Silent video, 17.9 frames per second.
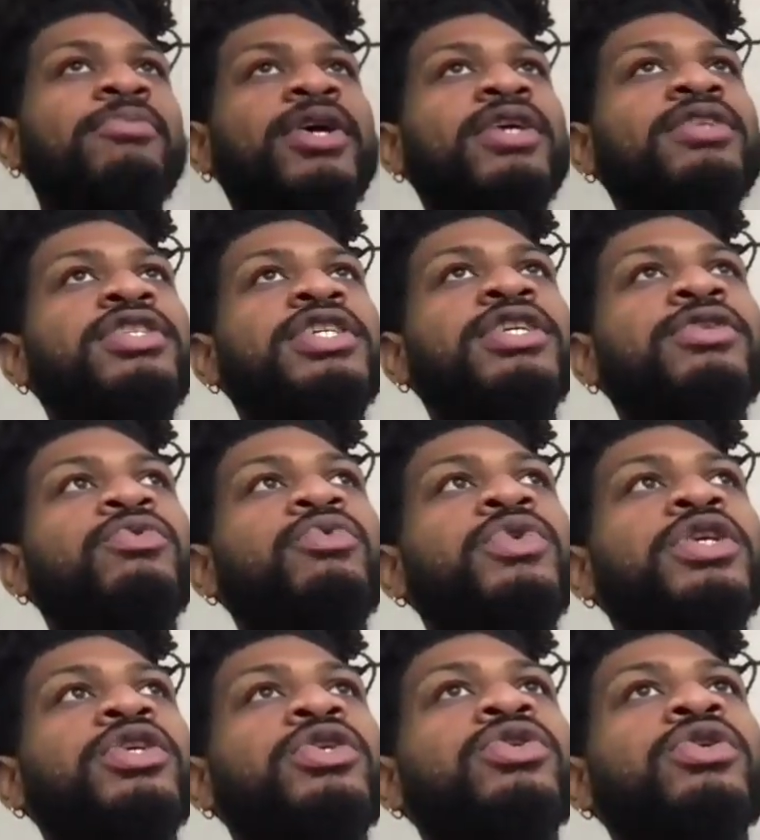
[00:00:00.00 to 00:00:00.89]
project
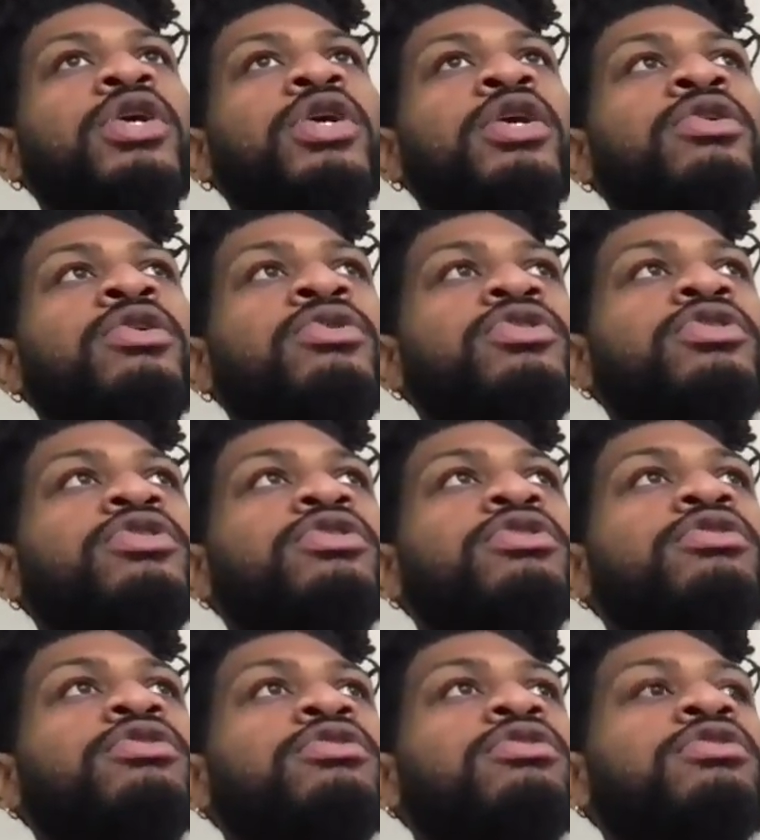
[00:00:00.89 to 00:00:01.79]
with
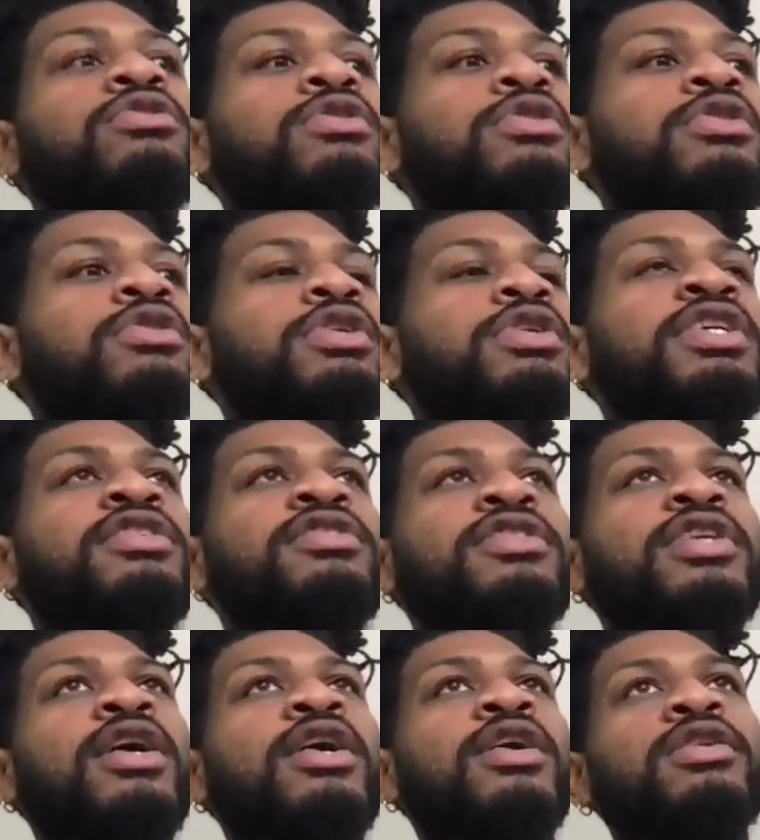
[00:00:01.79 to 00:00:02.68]
Cross. It's
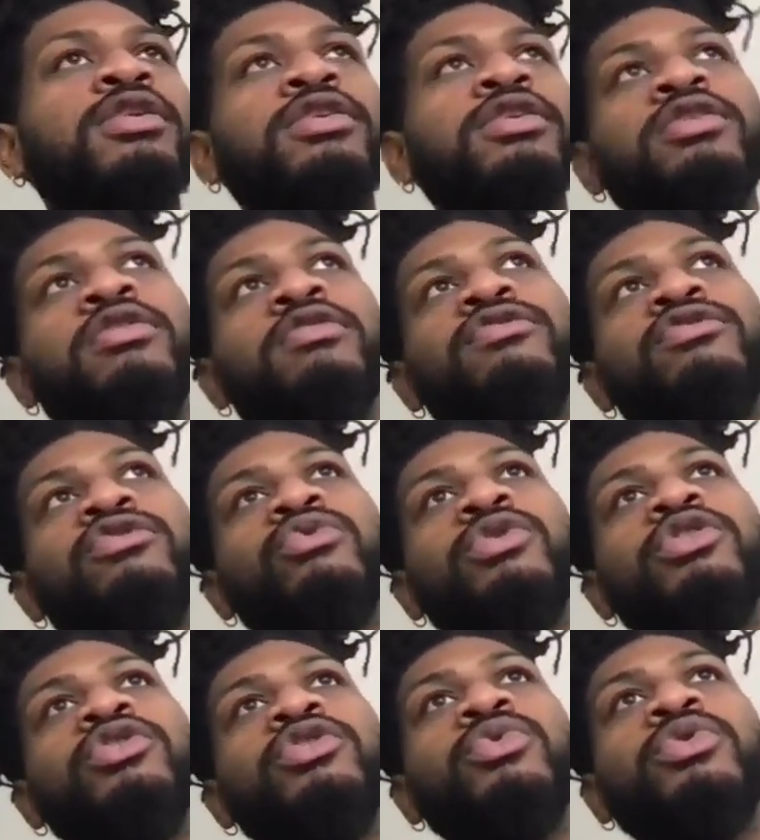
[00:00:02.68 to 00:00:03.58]
All Love
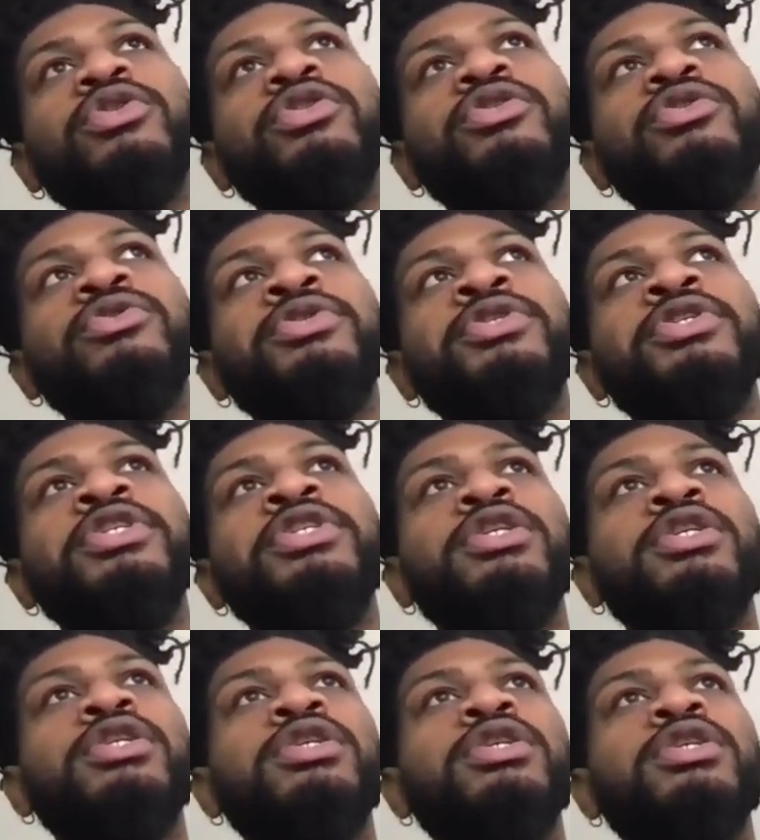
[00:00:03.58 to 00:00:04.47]
2023.